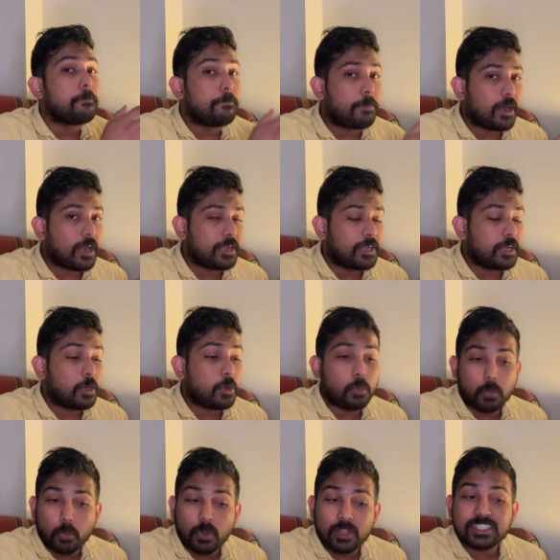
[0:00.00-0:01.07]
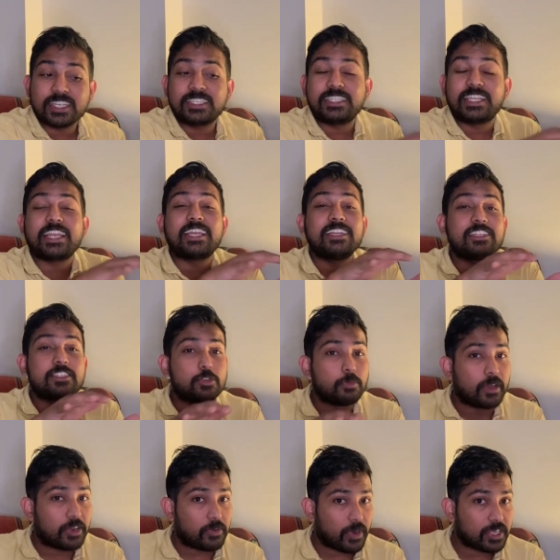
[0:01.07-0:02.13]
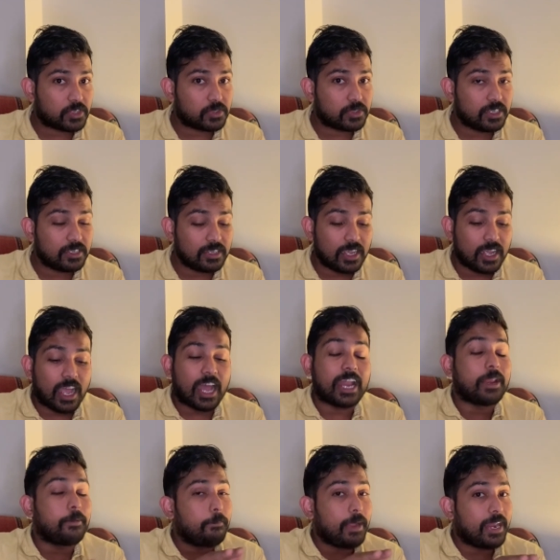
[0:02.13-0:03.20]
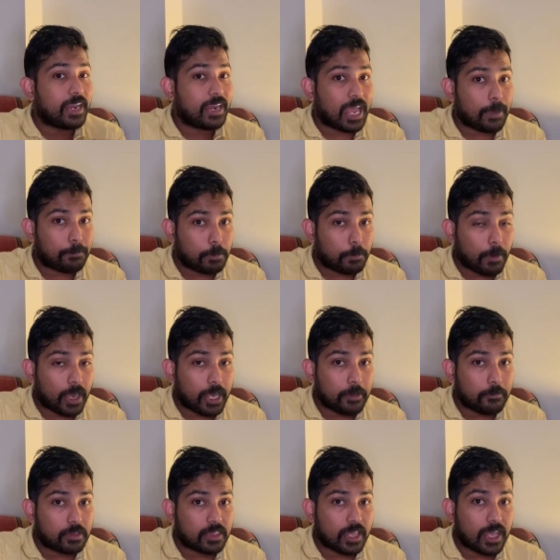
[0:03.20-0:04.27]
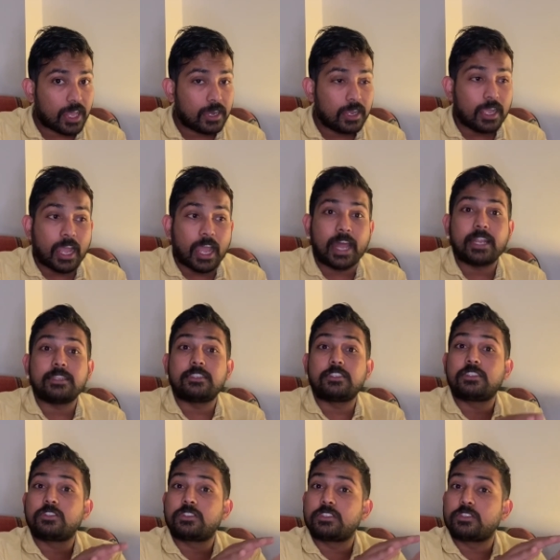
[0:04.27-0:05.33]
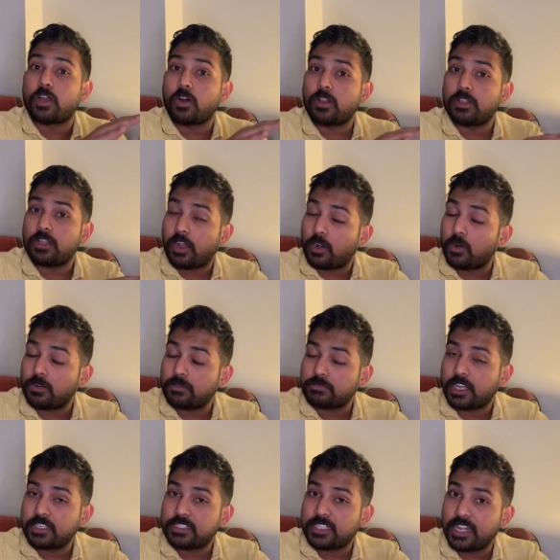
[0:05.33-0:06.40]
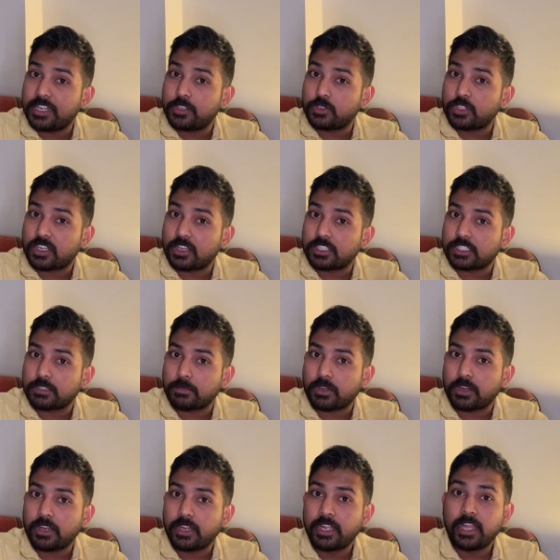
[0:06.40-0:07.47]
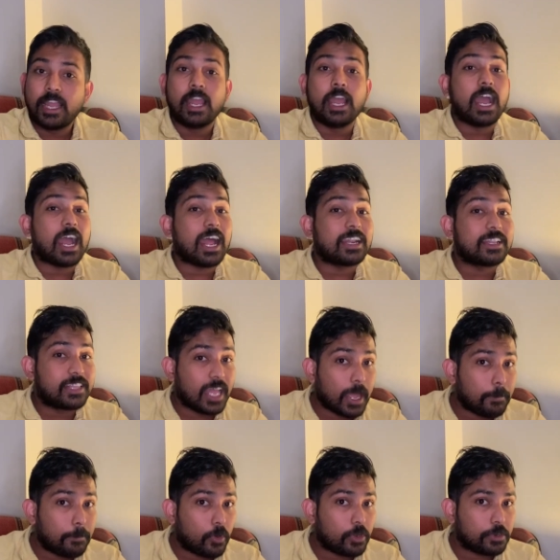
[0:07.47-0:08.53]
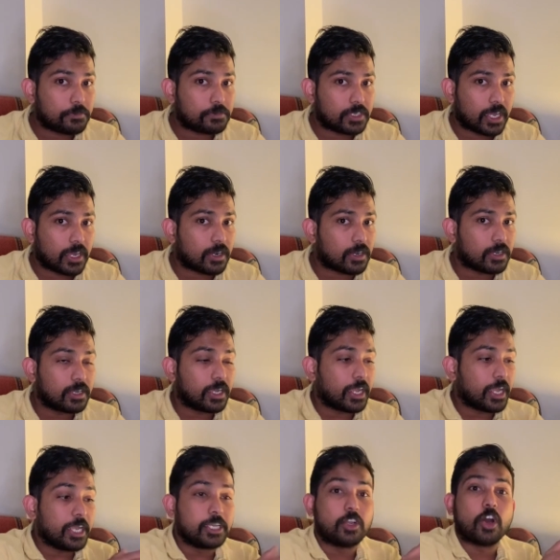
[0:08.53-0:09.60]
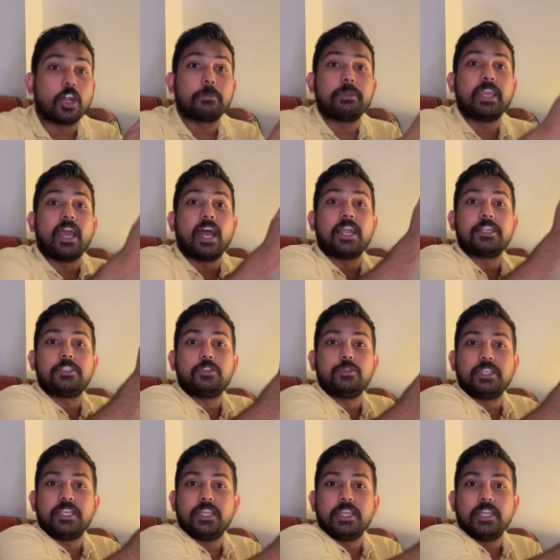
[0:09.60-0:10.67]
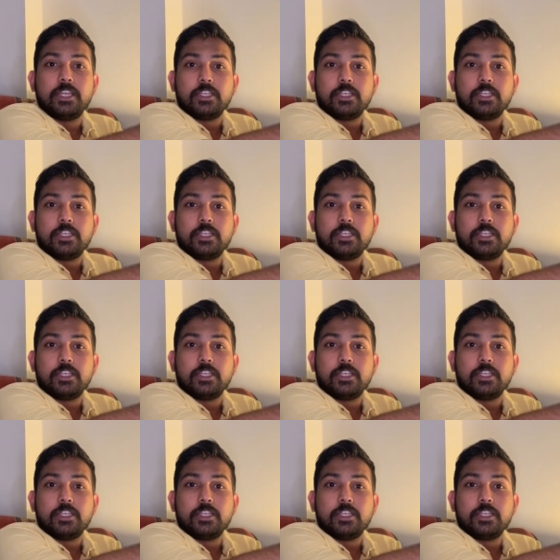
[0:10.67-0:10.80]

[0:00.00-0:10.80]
But once I've taken it to my restaurant and I made an apple pie with that and saw how I sell it to the customer, at that point of sale, it's gonna be added to the